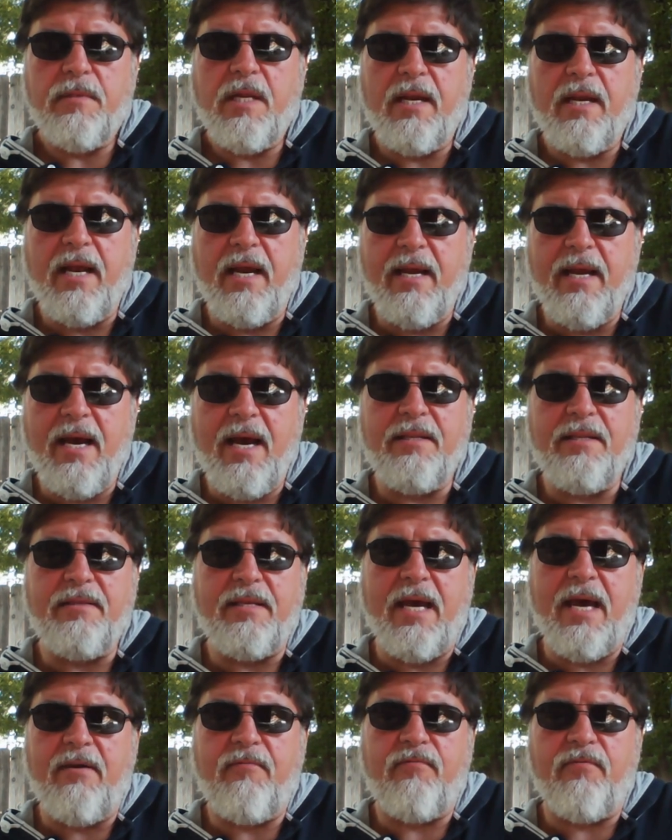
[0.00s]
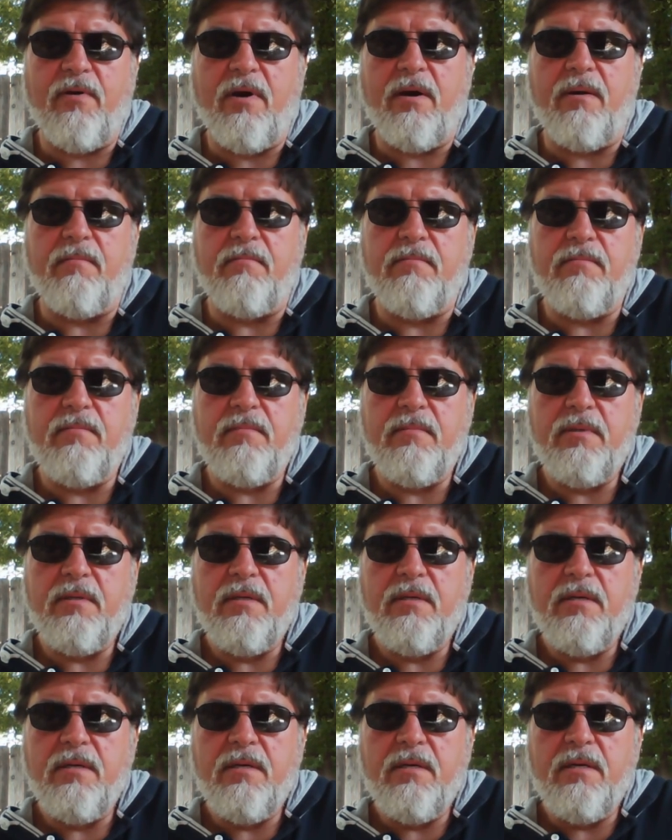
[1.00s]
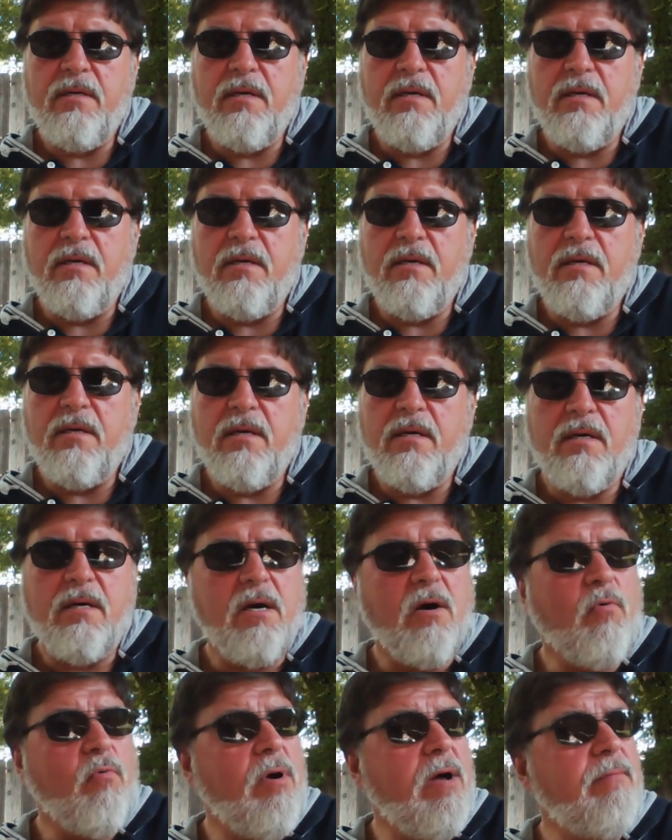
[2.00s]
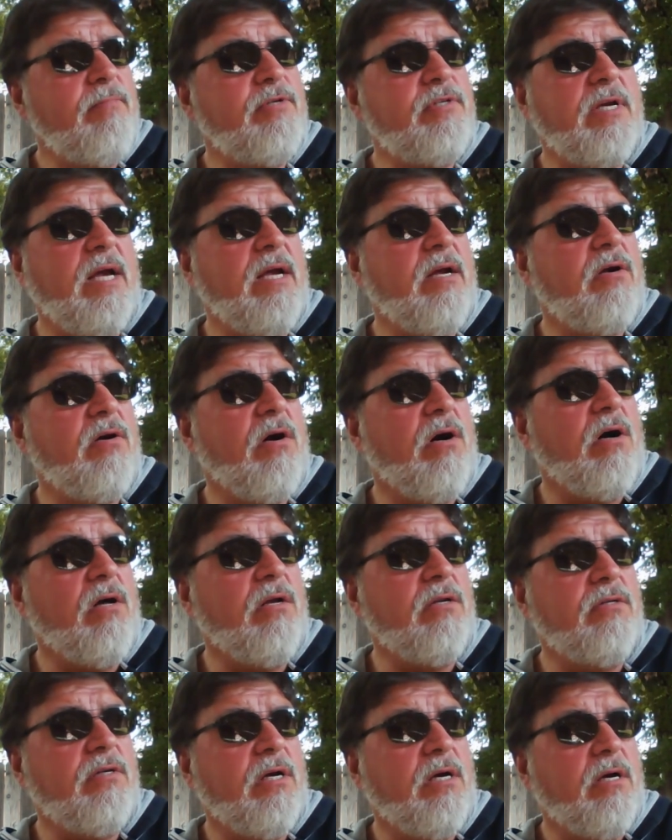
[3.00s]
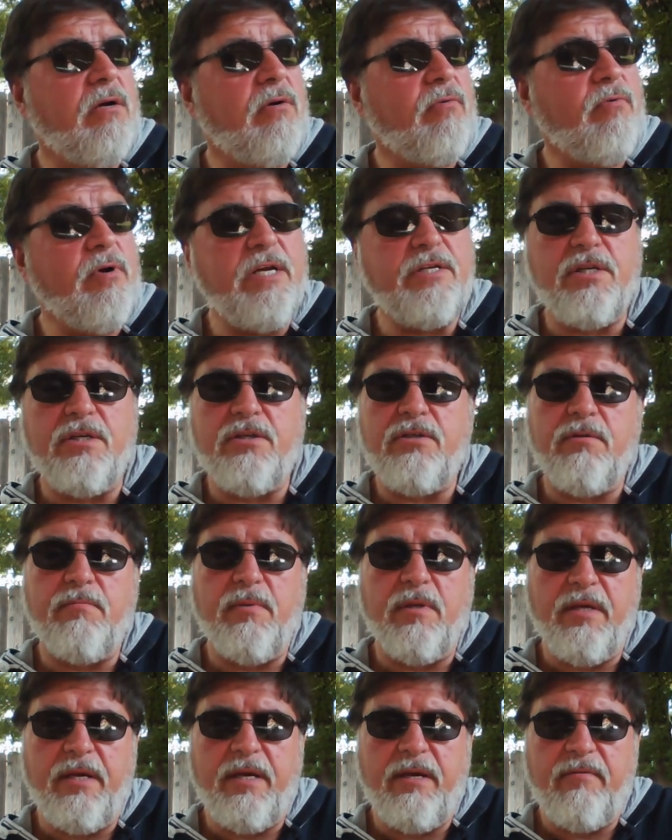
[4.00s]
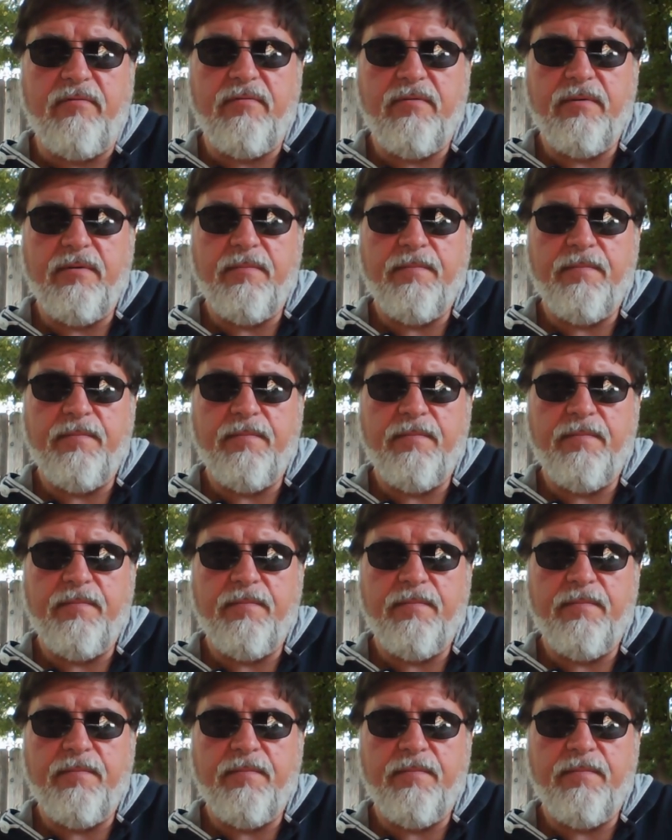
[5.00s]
And I got that from a website called Reason to Believe.